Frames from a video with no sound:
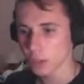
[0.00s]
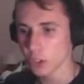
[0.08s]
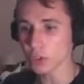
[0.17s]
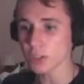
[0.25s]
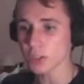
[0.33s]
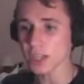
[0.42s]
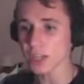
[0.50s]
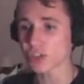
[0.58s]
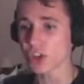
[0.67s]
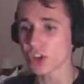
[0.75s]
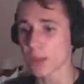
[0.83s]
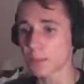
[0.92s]
You just get
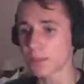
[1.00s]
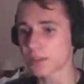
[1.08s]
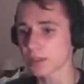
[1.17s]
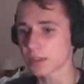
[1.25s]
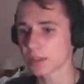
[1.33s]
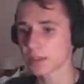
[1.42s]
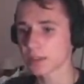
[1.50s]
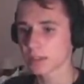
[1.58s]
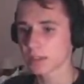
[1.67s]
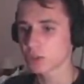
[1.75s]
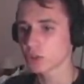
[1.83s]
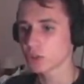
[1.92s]
sniped!
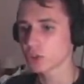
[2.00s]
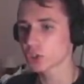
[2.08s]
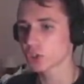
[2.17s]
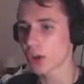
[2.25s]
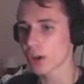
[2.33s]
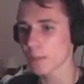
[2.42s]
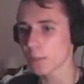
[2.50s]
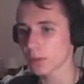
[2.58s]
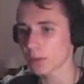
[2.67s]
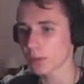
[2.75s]
Snipe.